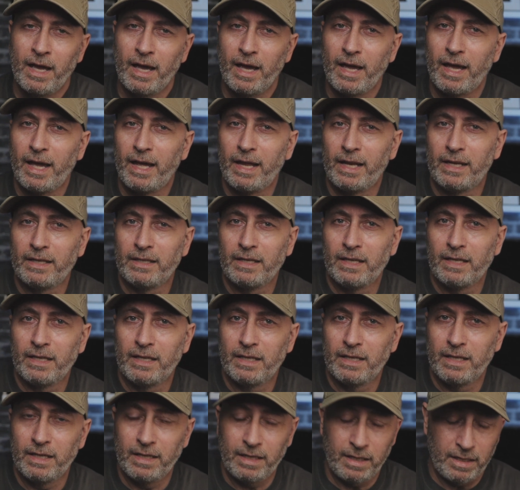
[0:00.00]
and
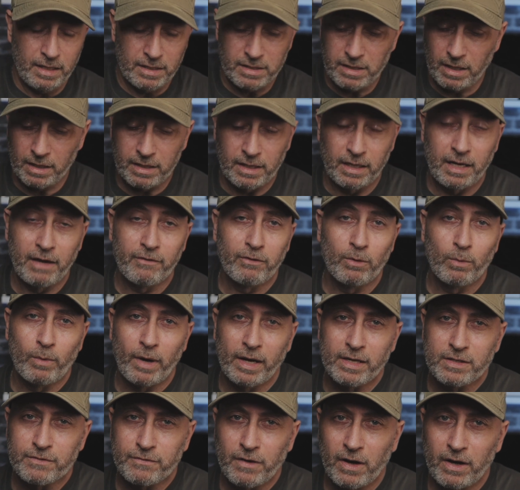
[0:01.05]
it's like a level
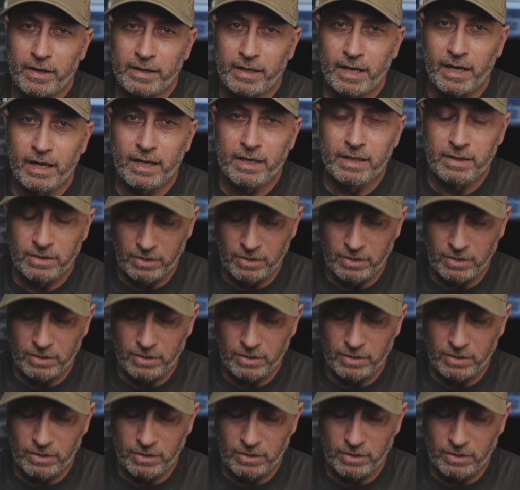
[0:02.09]
waist finder.